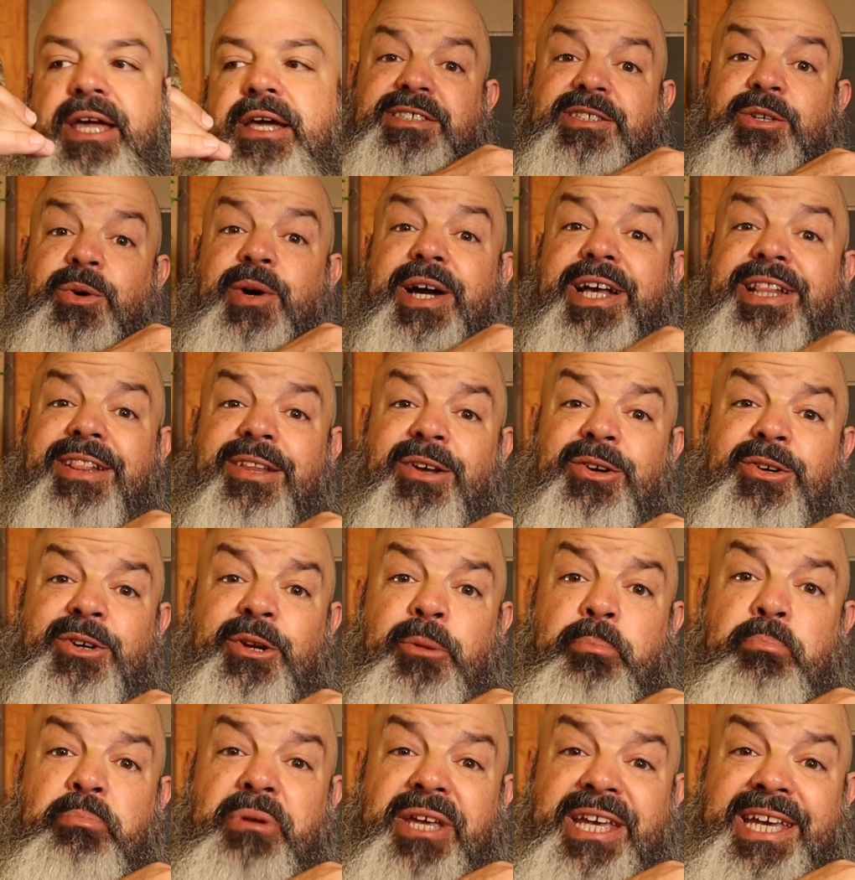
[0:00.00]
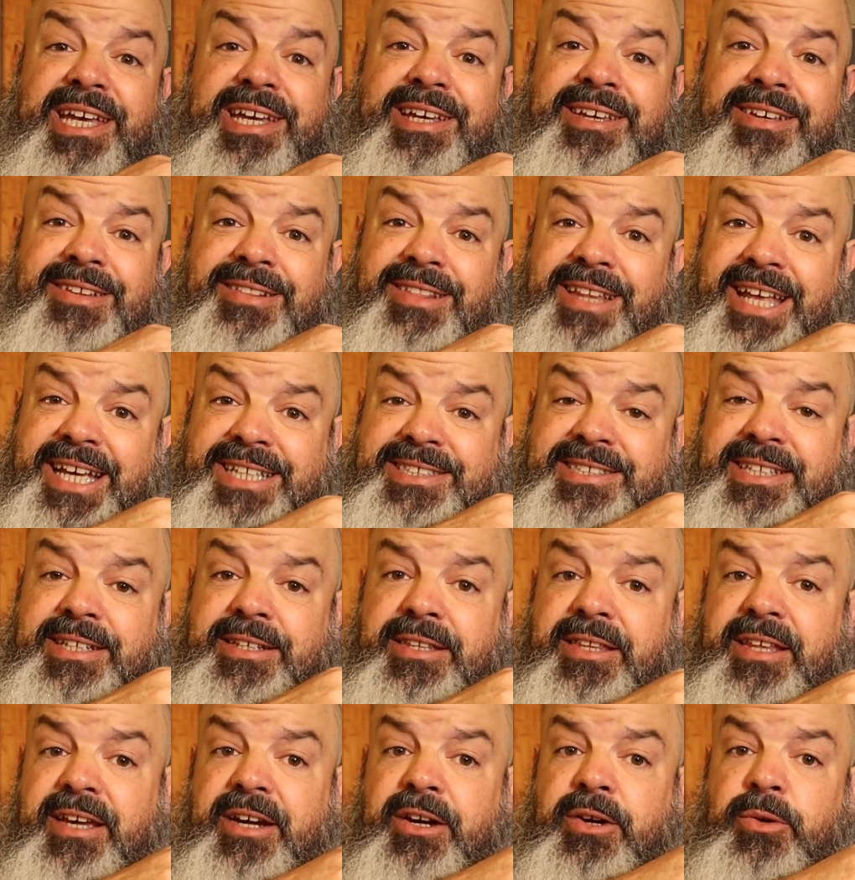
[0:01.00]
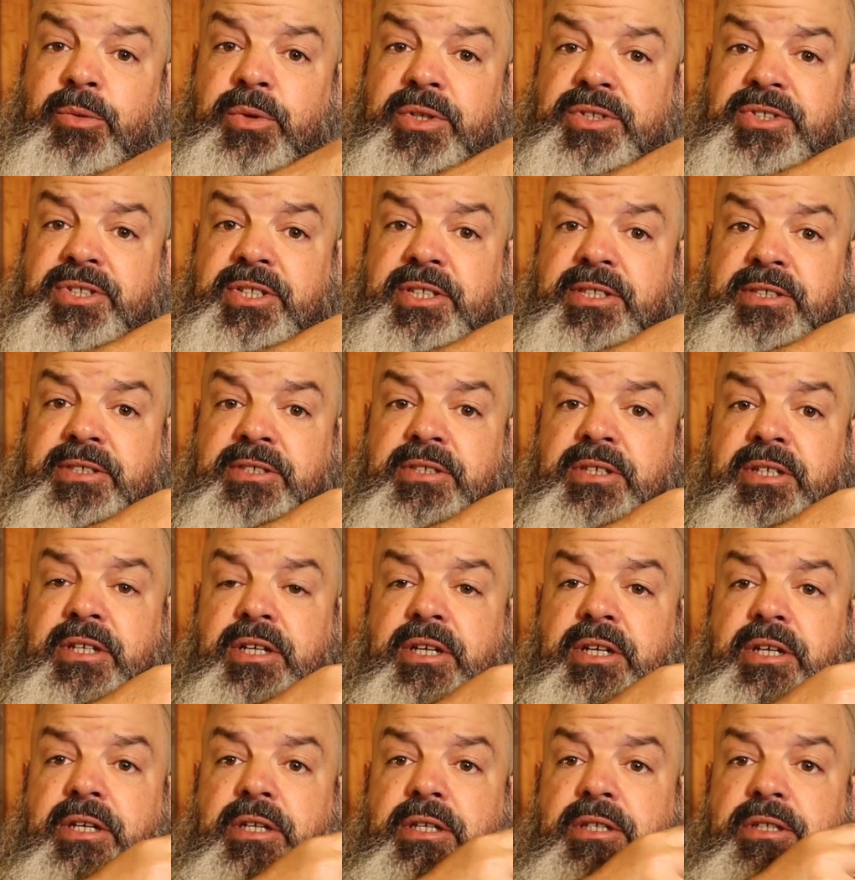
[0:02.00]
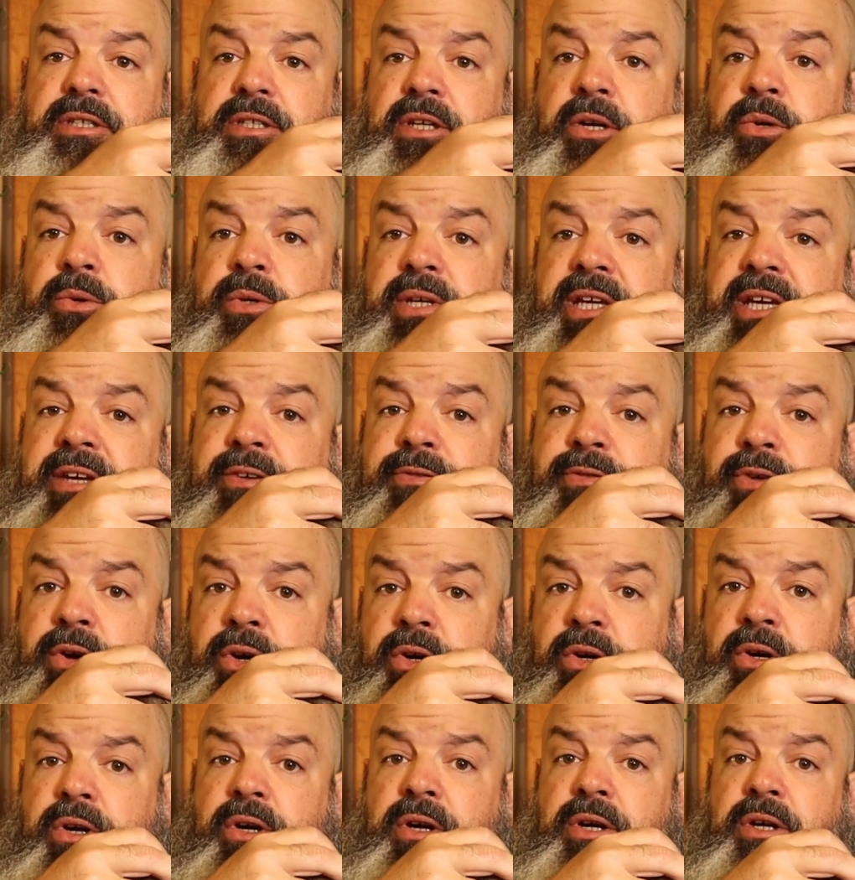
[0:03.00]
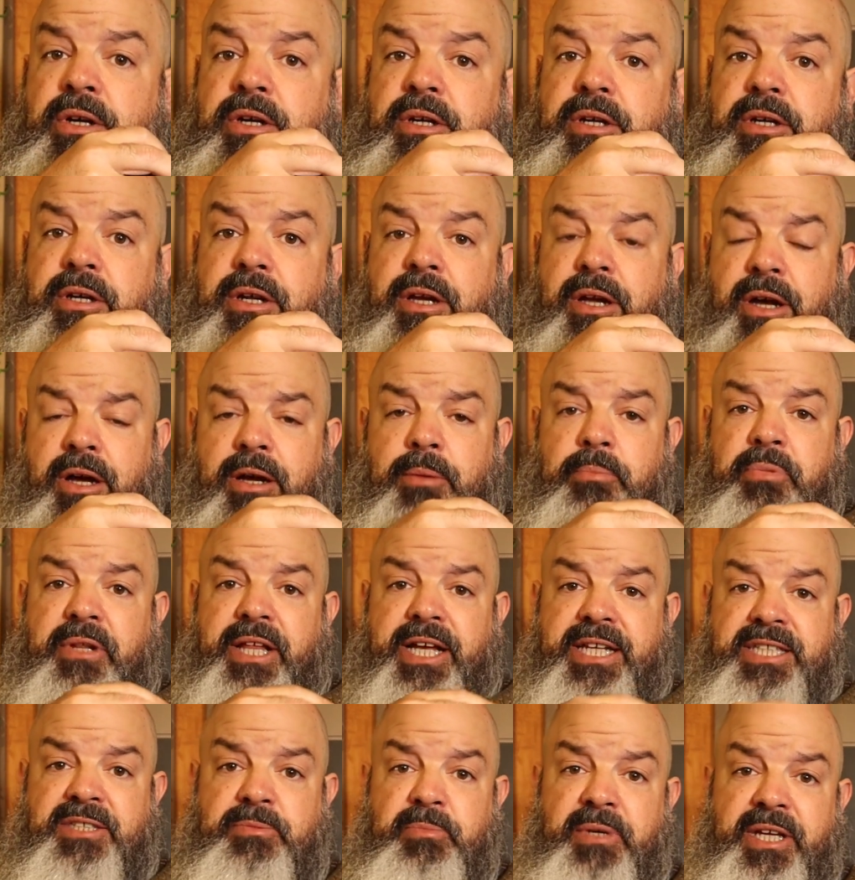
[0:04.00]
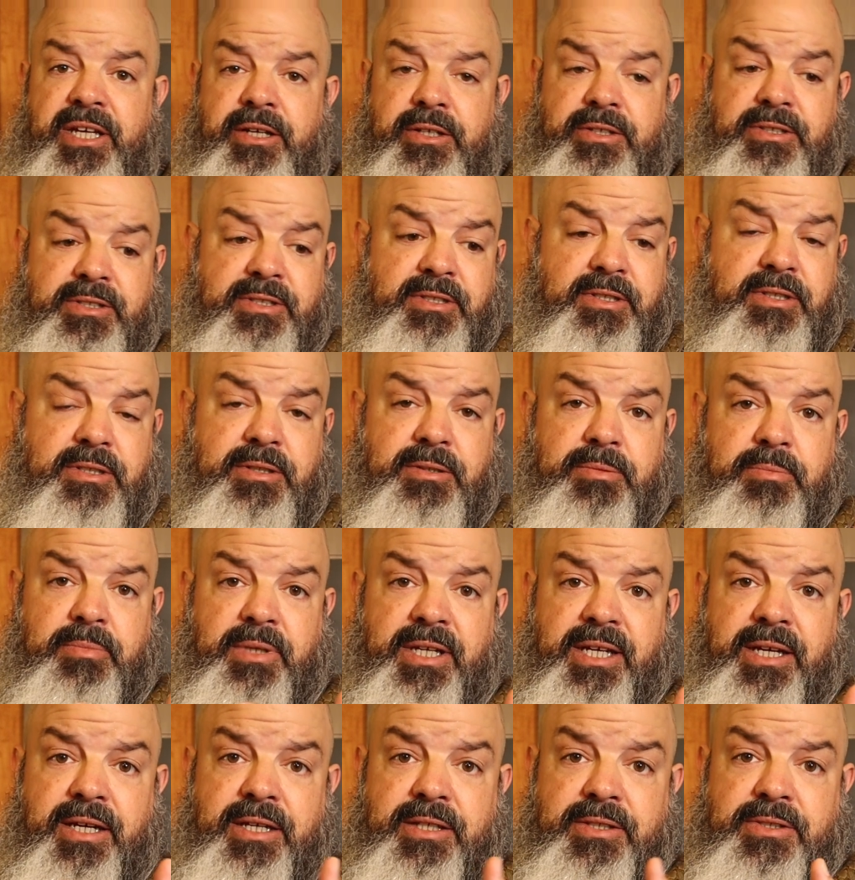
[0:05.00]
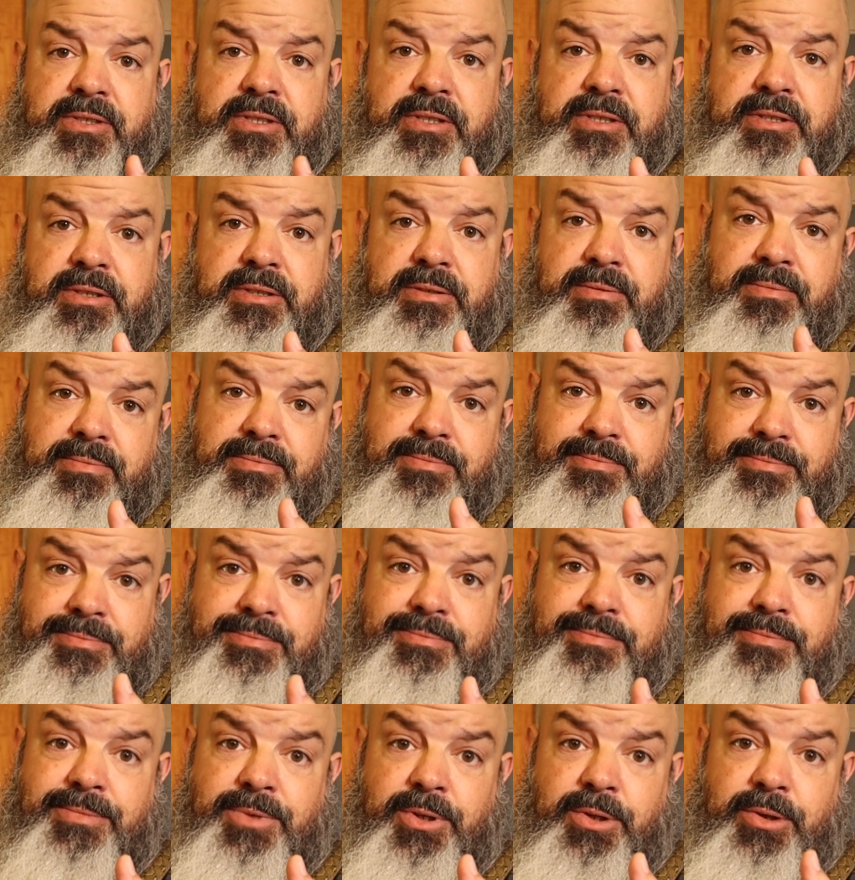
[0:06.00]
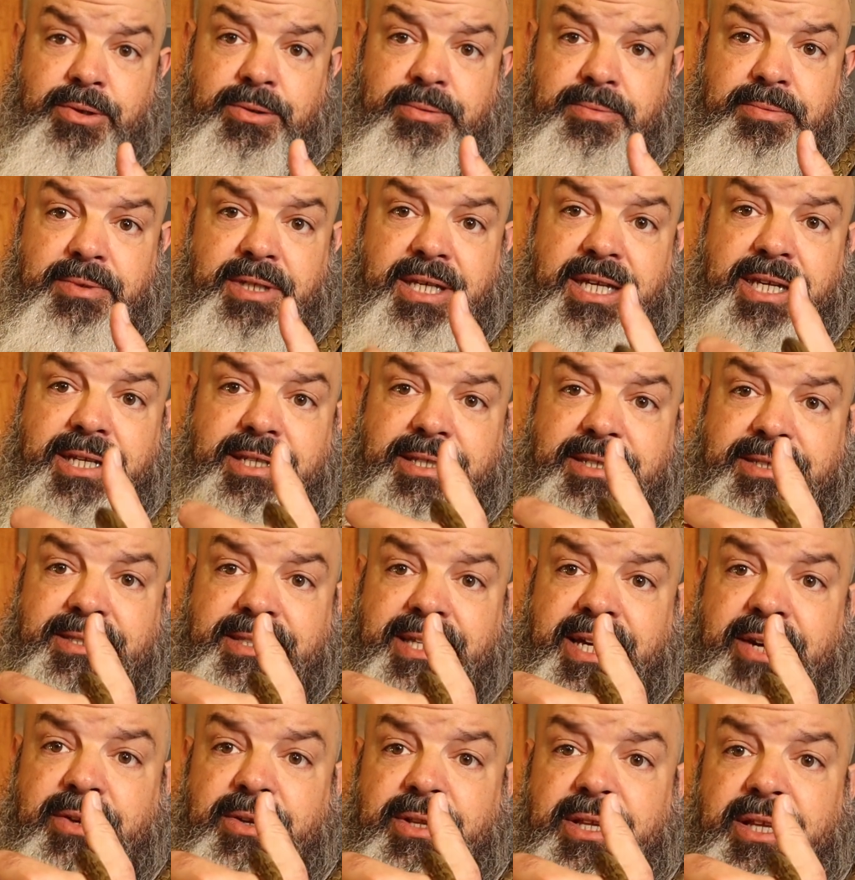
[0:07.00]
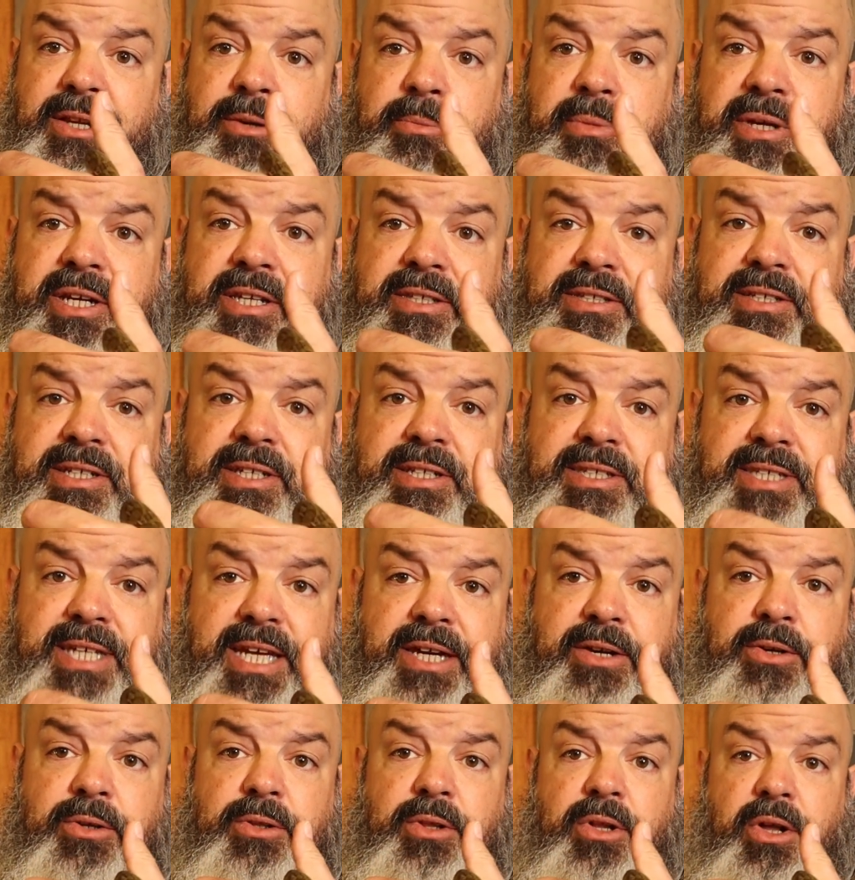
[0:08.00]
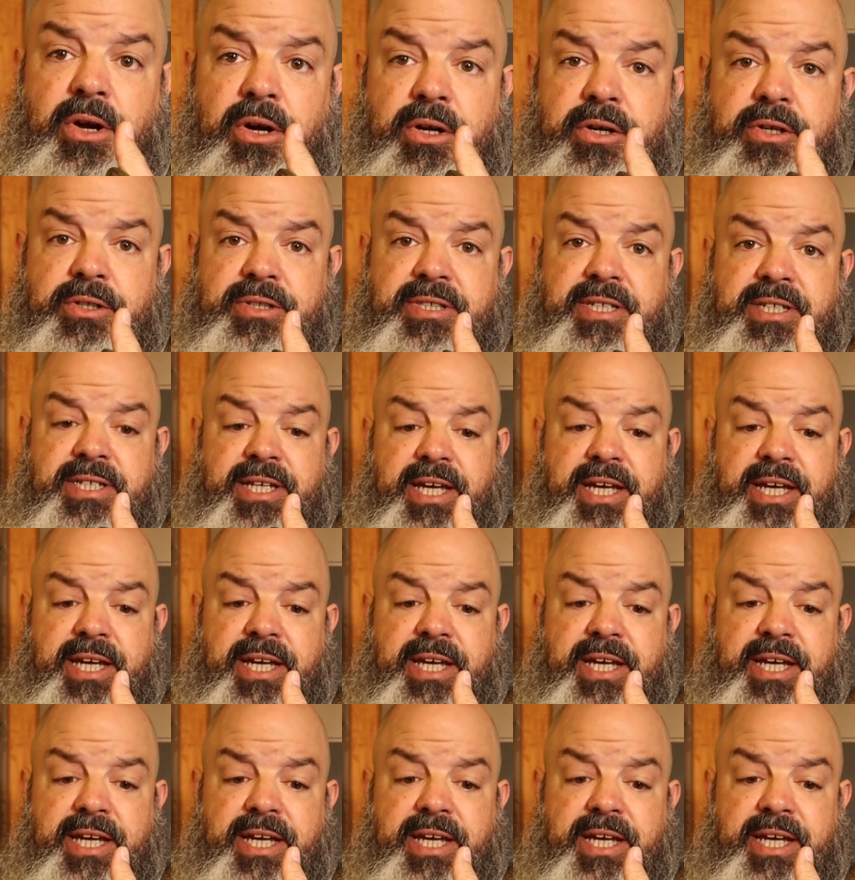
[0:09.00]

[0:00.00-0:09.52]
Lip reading: So I learned a big lesson there, which is don't give her complex meals, because her heat is down a little bit. It's going to take her longer to